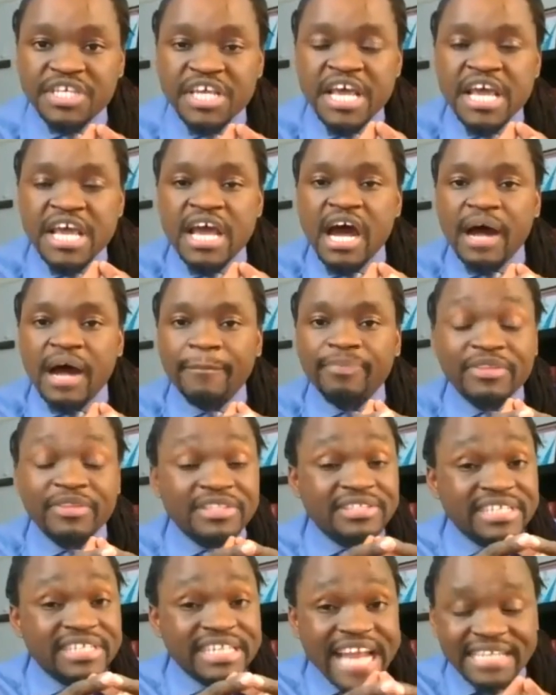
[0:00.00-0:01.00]
um, the
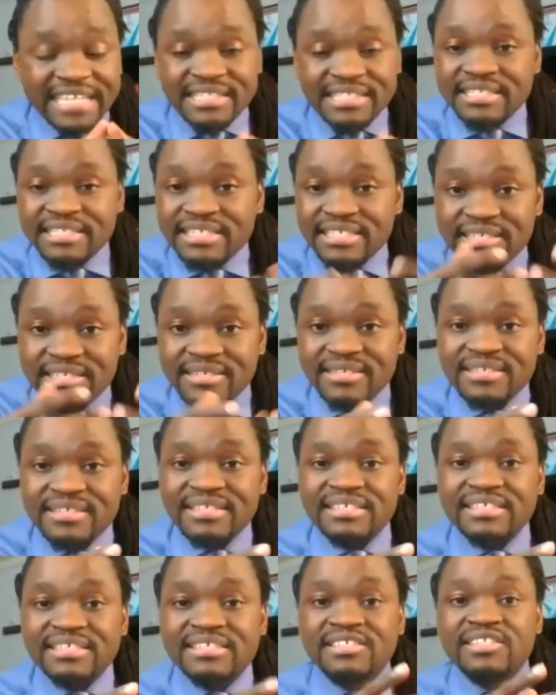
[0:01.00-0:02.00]
tenacity the
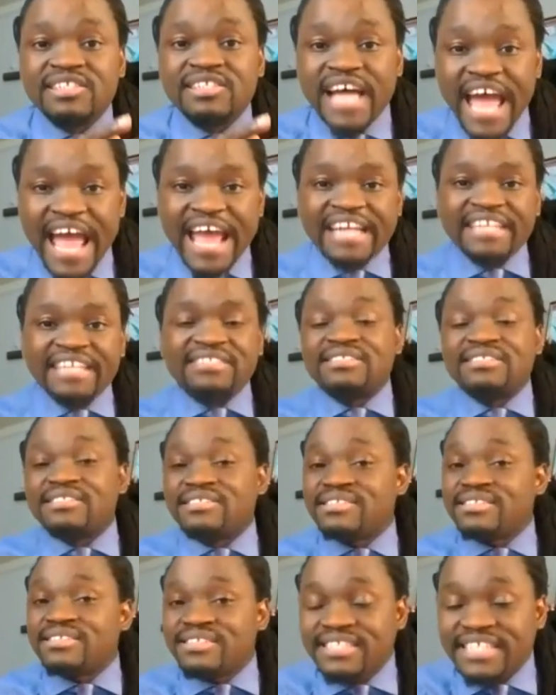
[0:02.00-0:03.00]
zeal and the
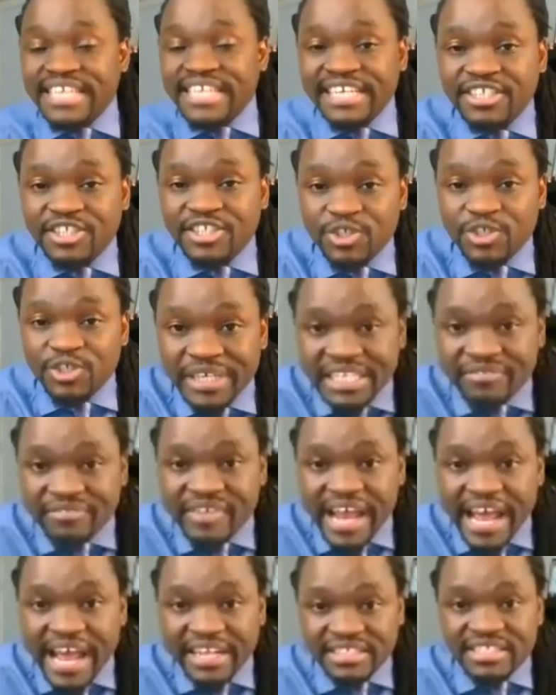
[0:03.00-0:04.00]
stick to
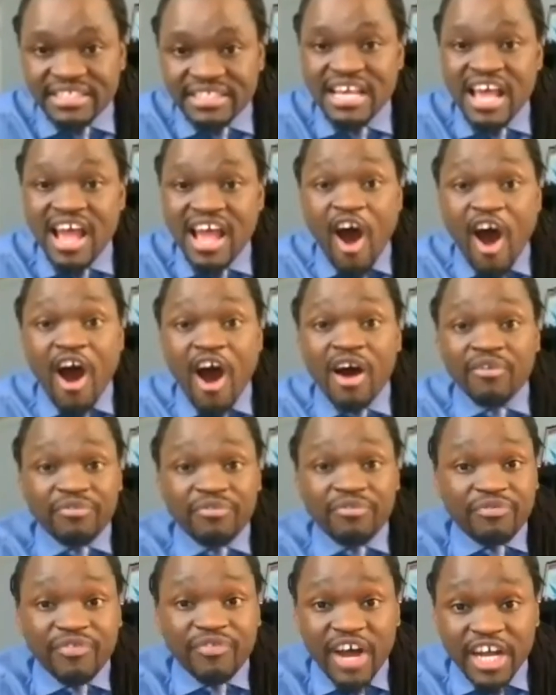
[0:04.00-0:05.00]
itiveness
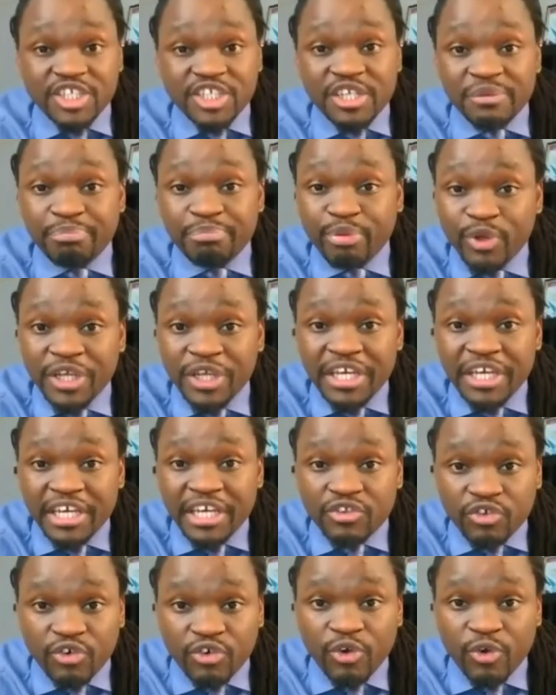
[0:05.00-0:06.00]
of actually pulling it
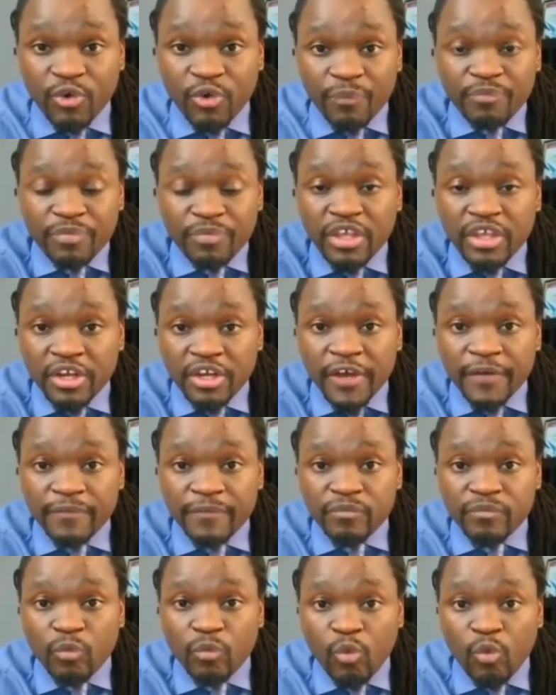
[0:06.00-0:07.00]
through you know
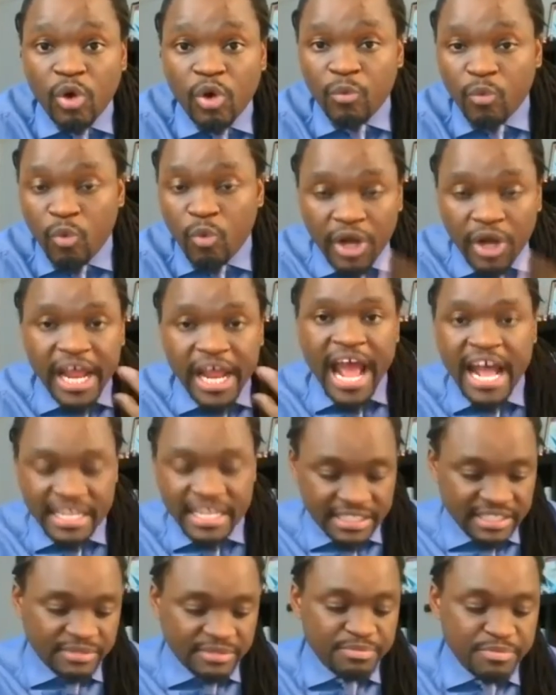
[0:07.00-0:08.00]
what mm. what
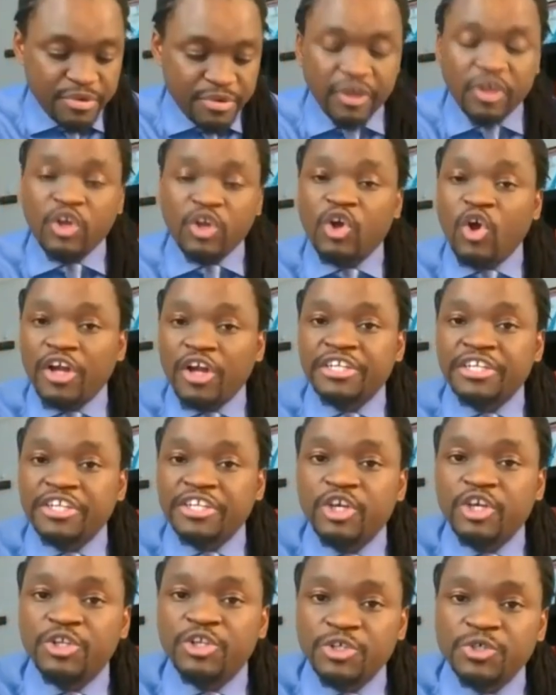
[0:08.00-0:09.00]
has gotten
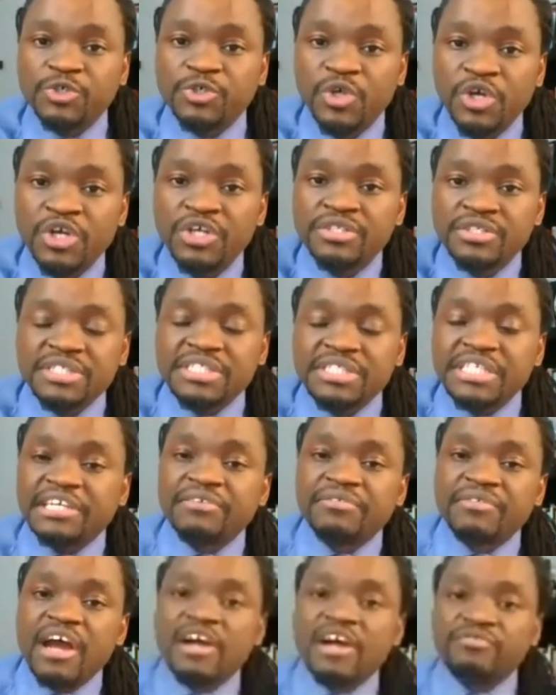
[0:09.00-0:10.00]
you to stick
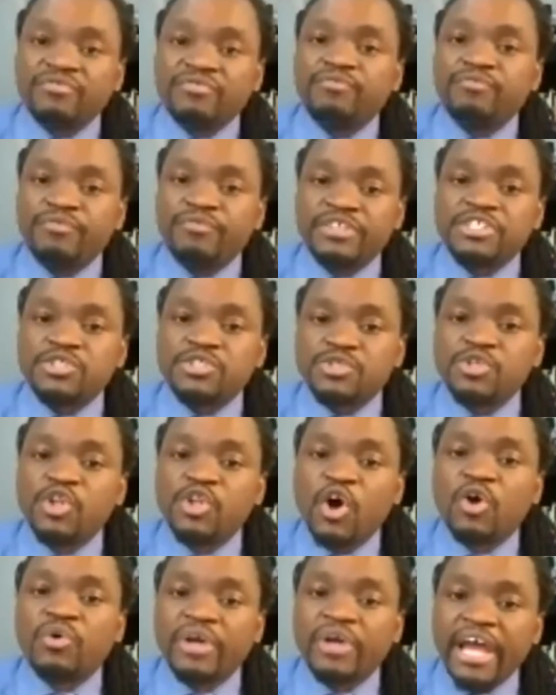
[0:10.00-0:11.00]
around this
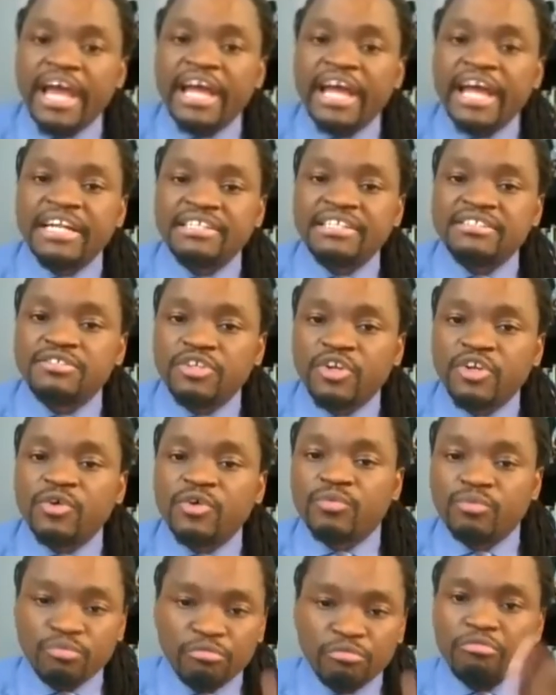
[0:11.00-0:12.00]
long and you know
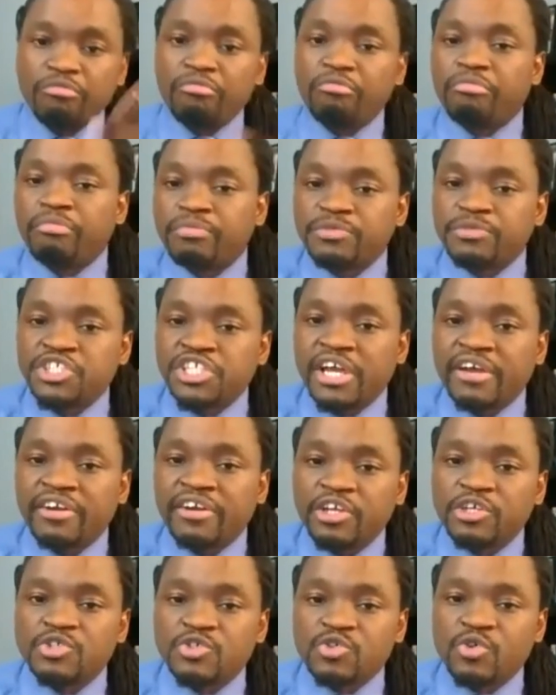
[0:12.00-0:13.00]
sharing
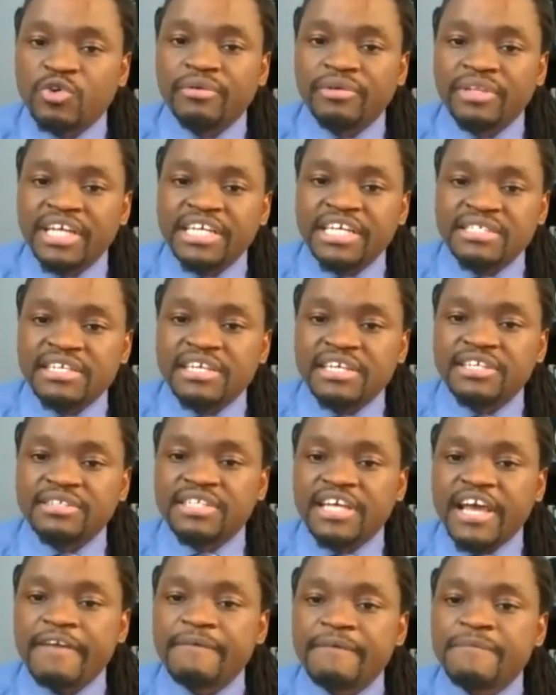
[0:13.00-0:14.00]
your story with us here today